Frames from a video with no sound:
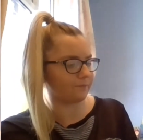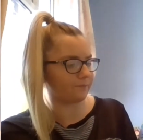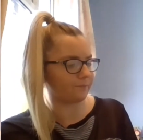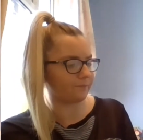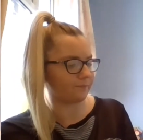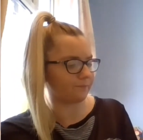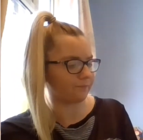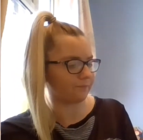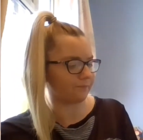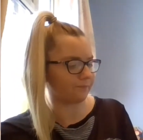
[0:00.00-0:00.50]

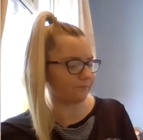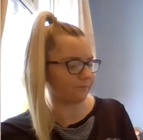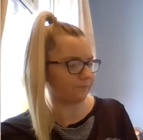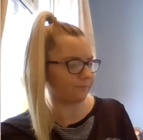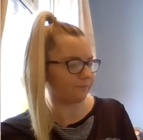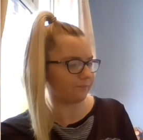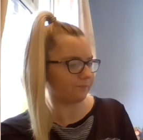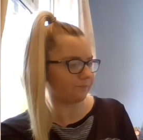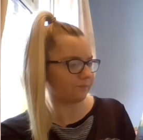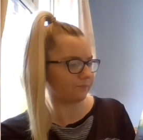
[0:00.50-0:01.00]

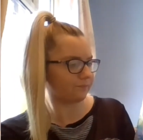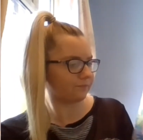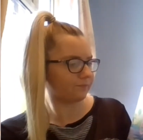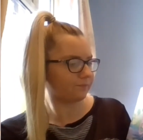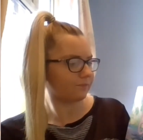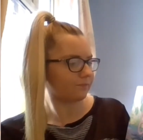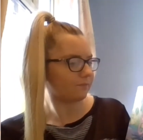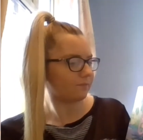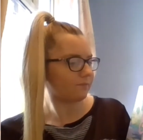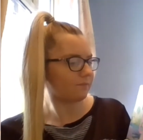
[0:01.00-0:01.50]

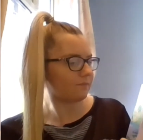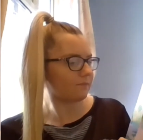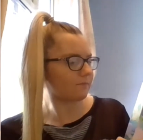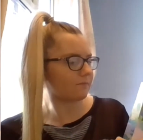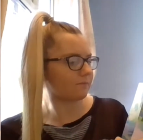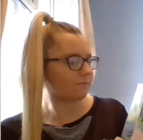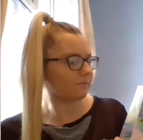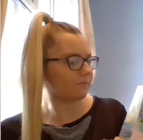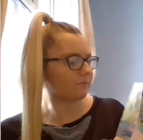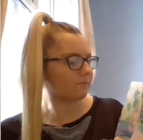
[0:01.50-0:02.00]

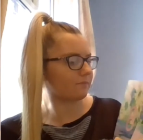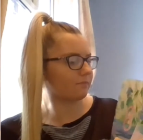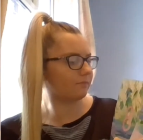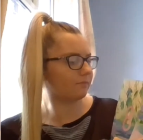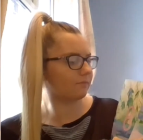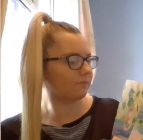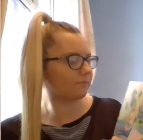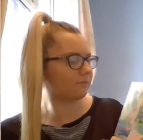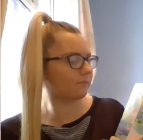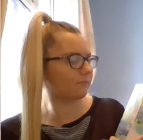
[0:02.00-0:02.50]

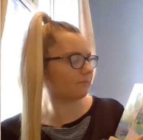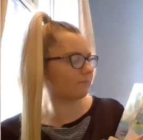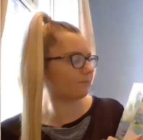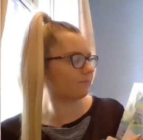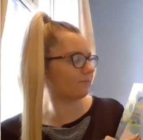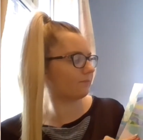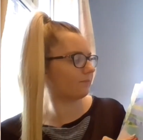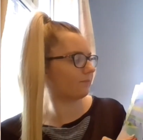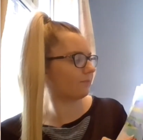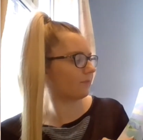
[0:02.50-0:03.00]

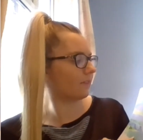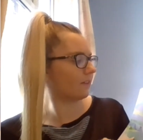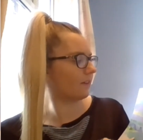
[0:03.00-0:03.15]
(silence)